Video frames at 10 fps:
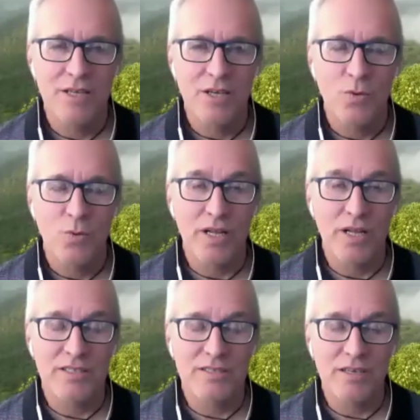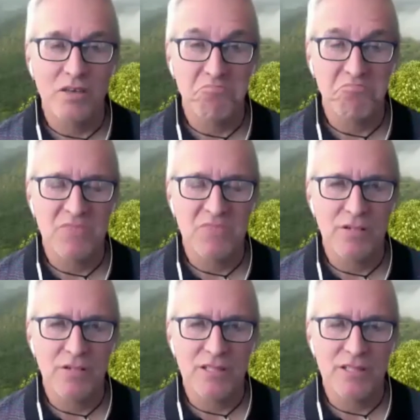Well, it's
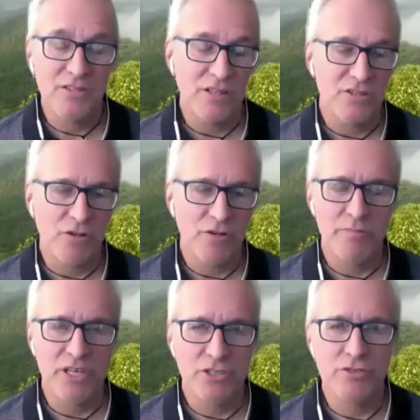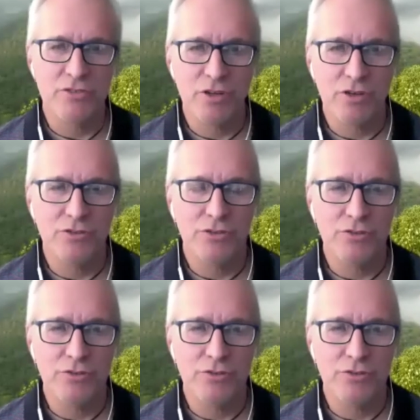a great pleasure to talk to you,